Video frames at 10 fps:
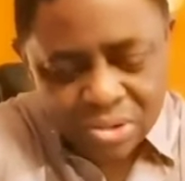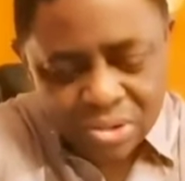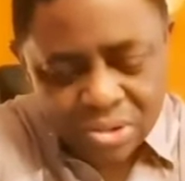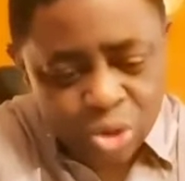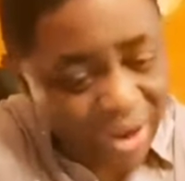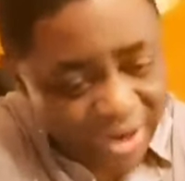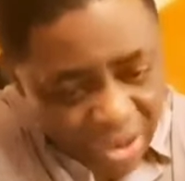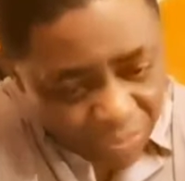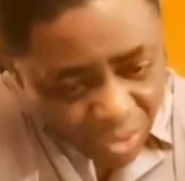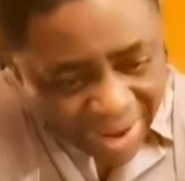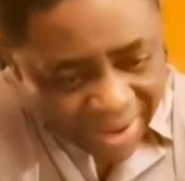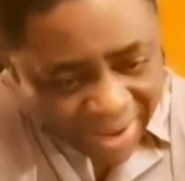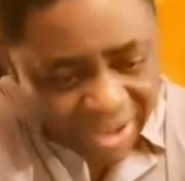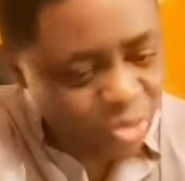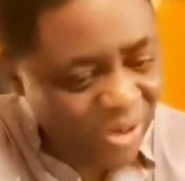to an Igbo man
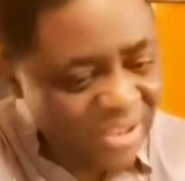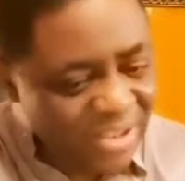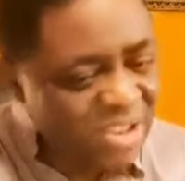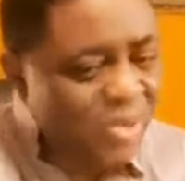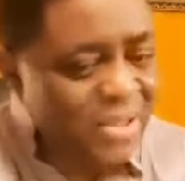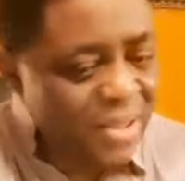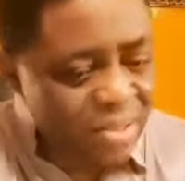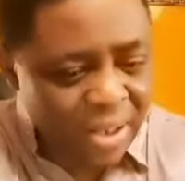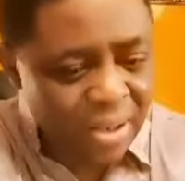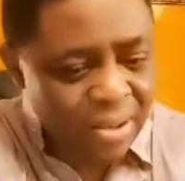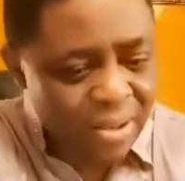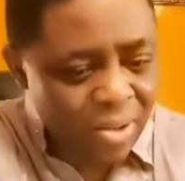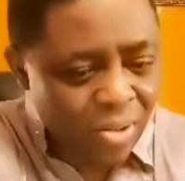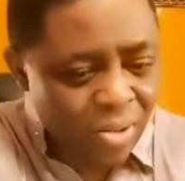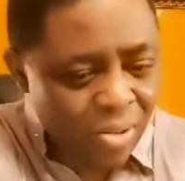in 2023
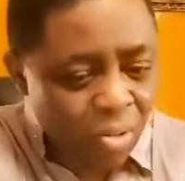or